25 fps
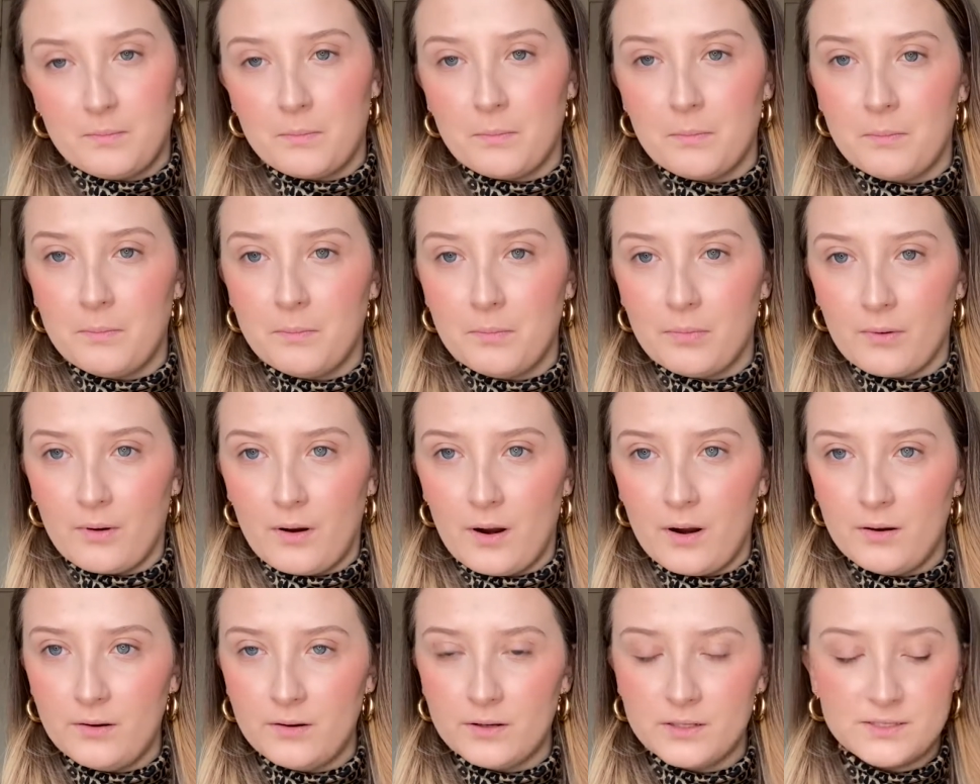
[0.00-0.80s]

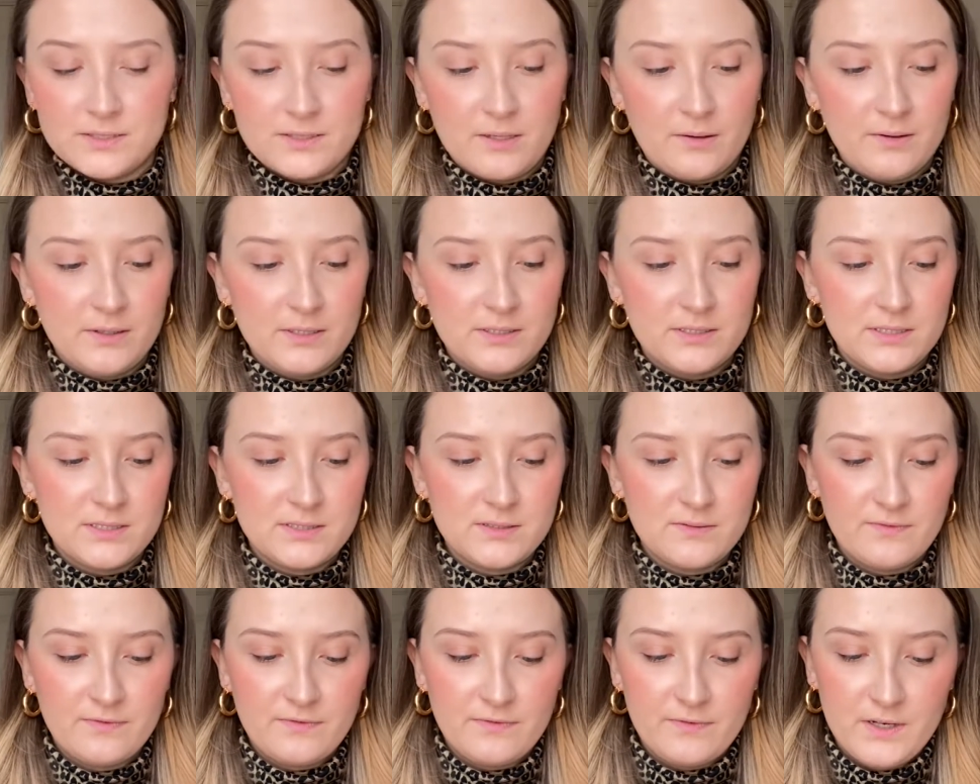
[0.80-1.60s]
broke, so it
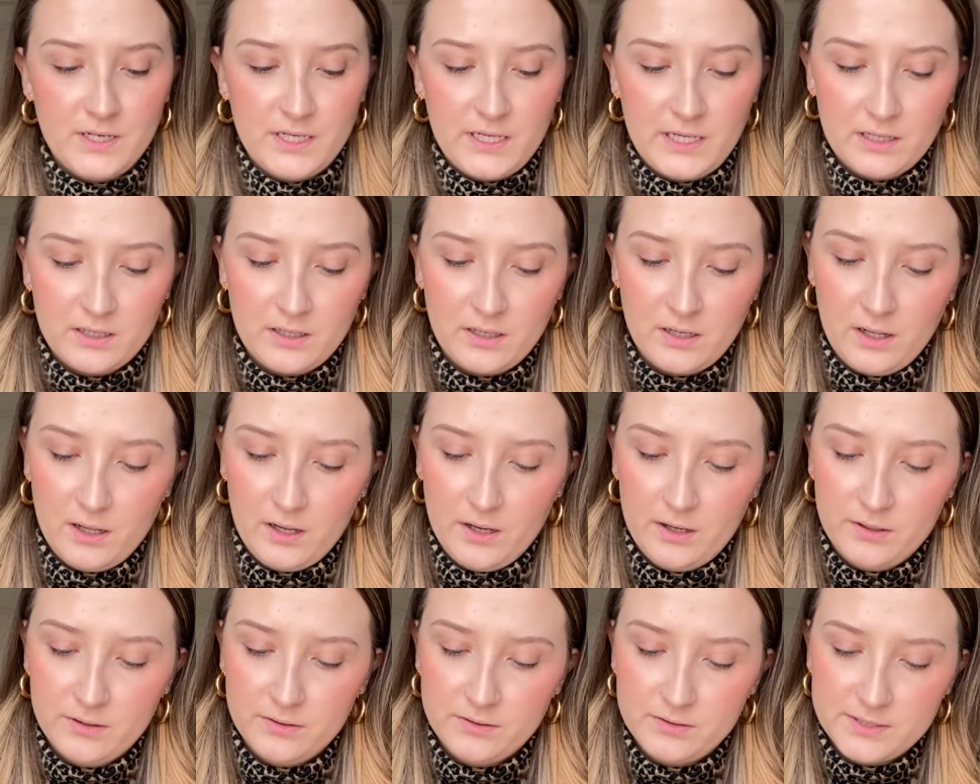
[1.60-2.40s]
doesn't fully
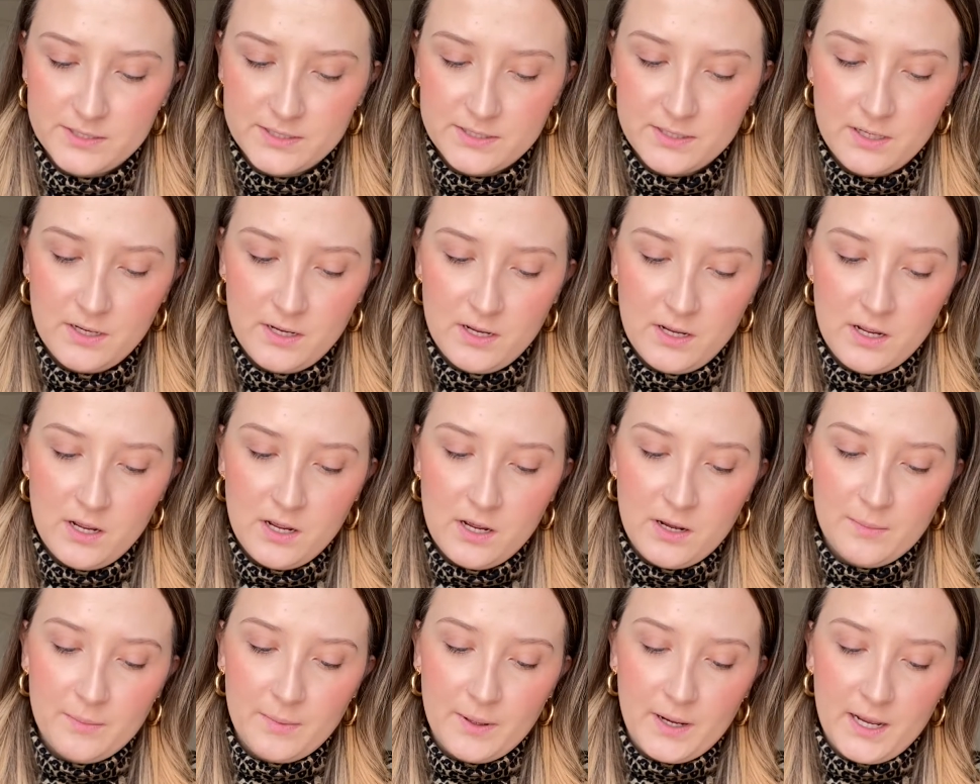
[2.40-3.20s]
close,
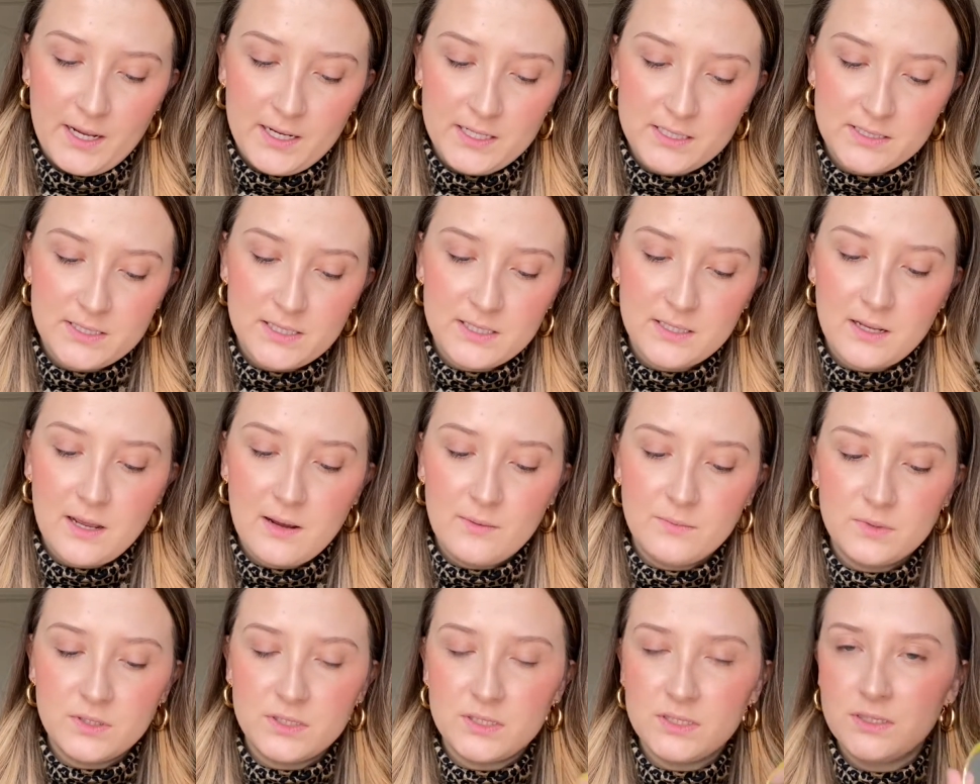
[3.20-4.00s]
but it did come
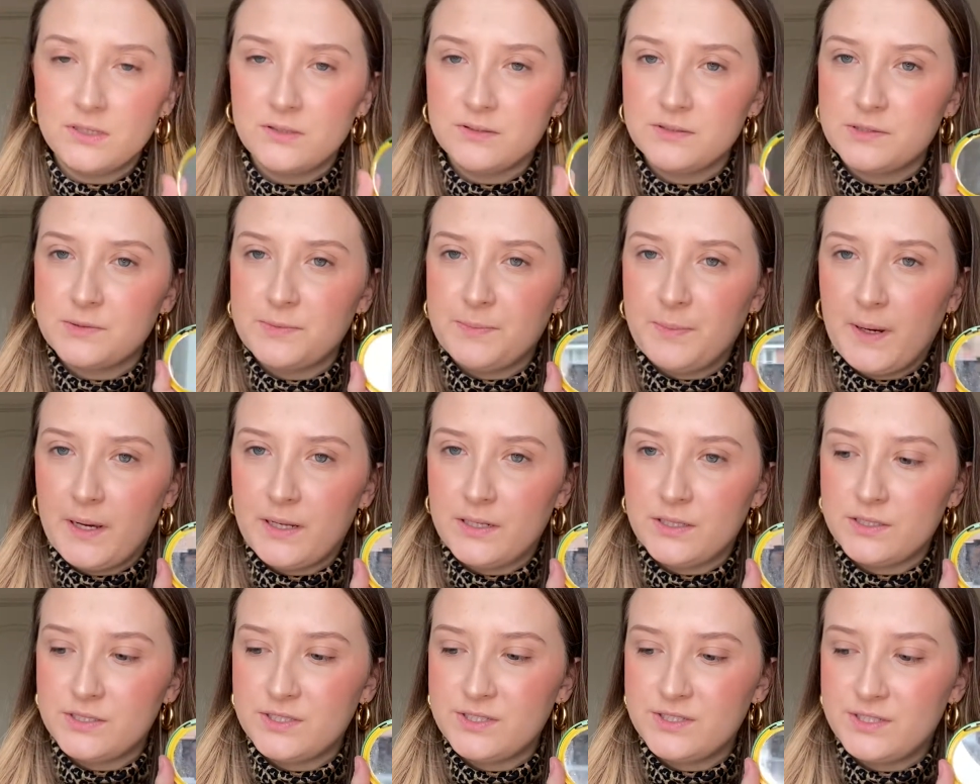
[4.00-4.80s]
with a little
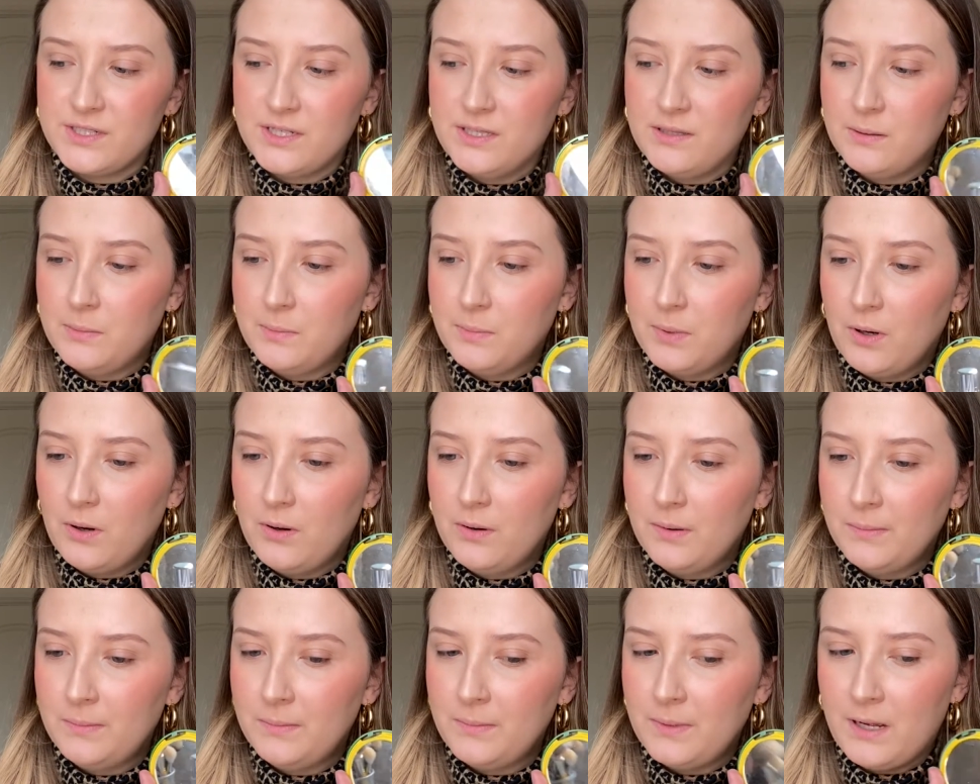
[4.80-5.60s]
sponge in the
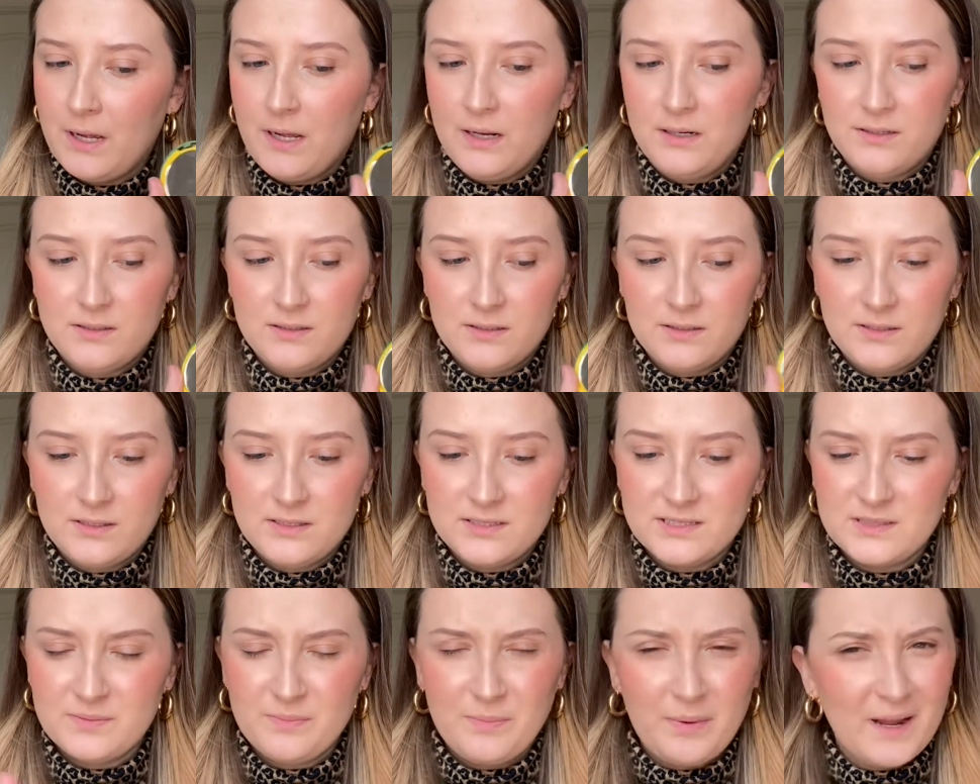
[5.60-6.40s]
bottom and a
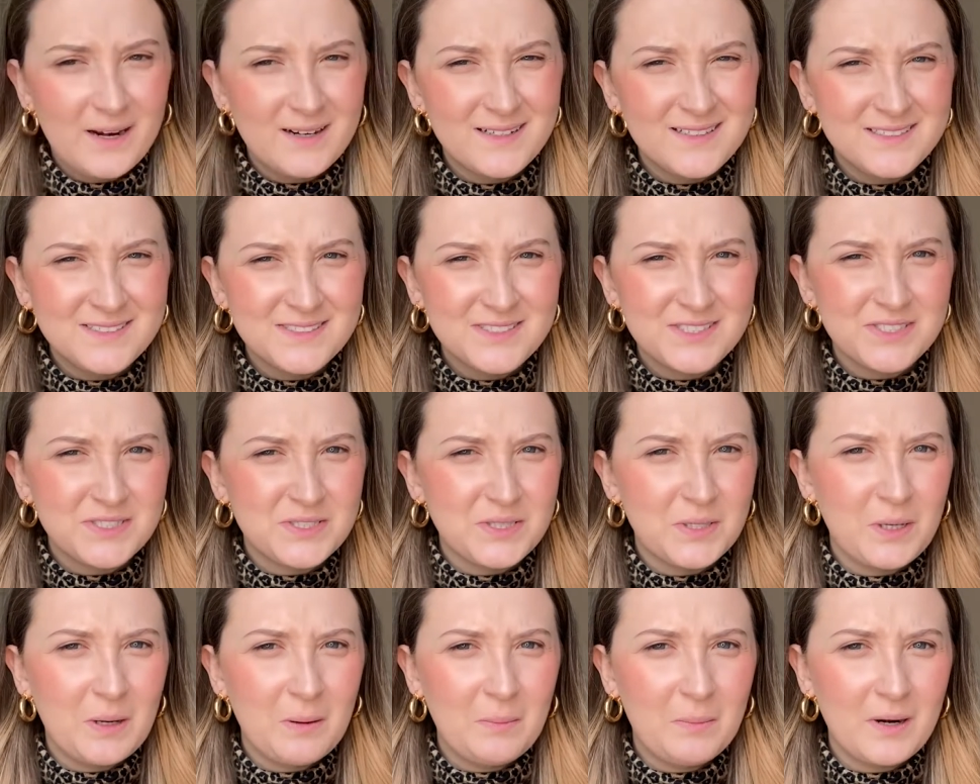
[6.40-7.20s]
sponge
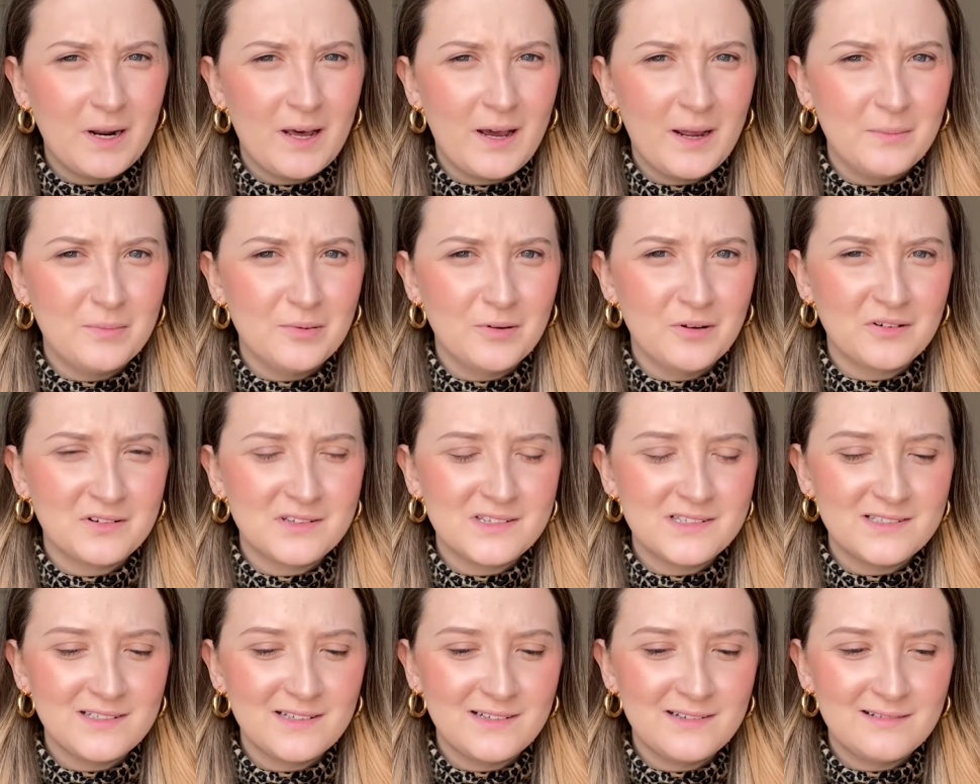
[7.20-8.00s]
to apply
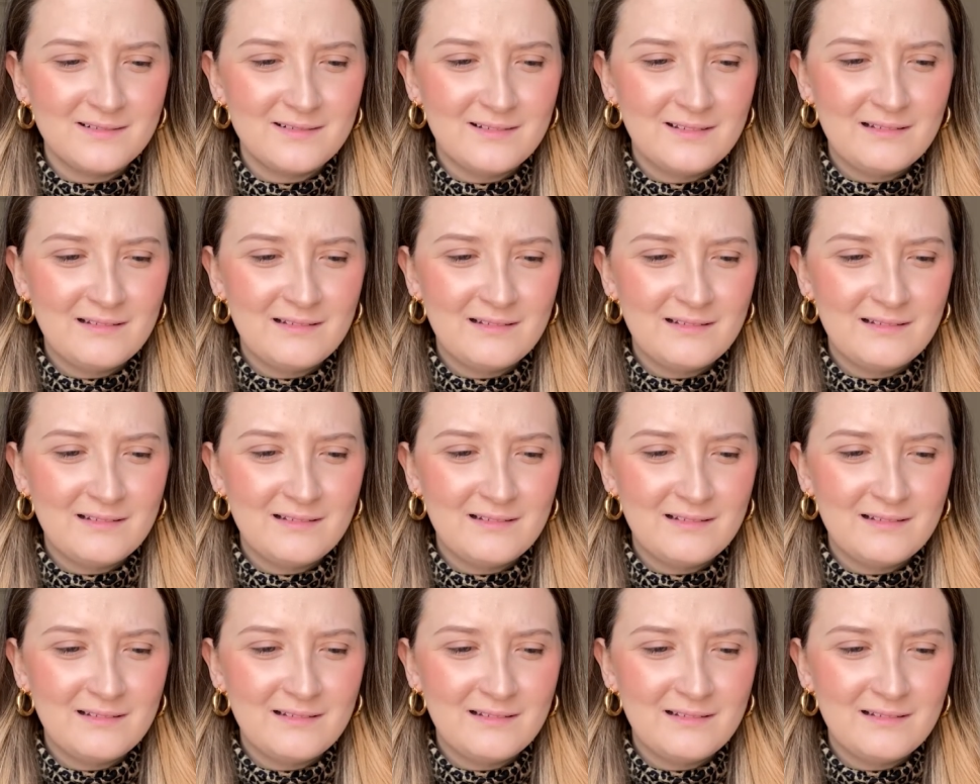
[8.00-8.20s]
bronzer.